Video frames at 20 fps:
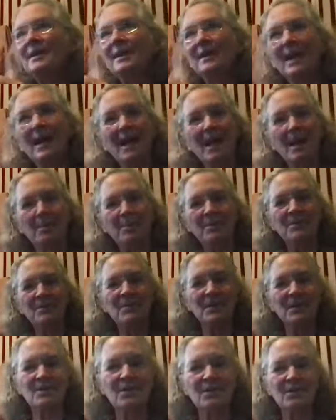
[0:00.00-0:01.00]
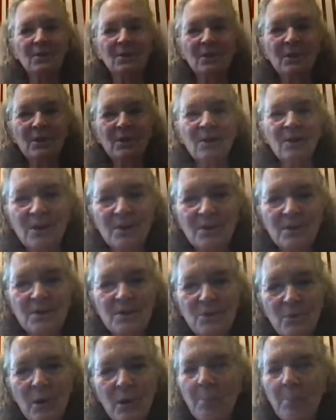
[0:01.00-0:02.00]
that happens, and Dogen calls it
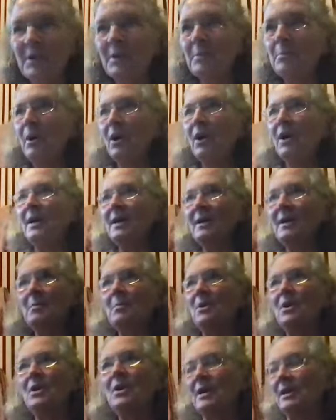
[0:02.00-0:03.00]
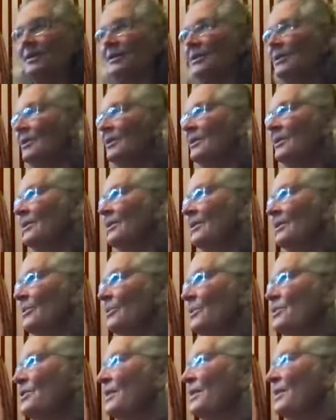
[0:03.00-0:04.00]
dropping body and mind,
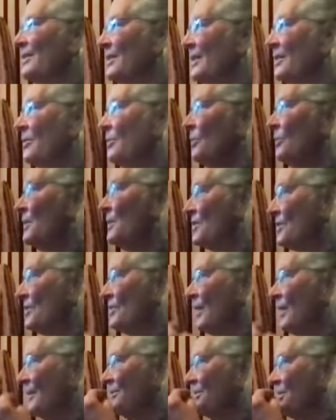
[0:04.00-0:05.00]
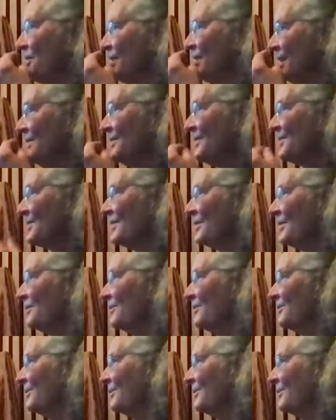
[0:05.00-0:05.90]
which I think we do have a taste of.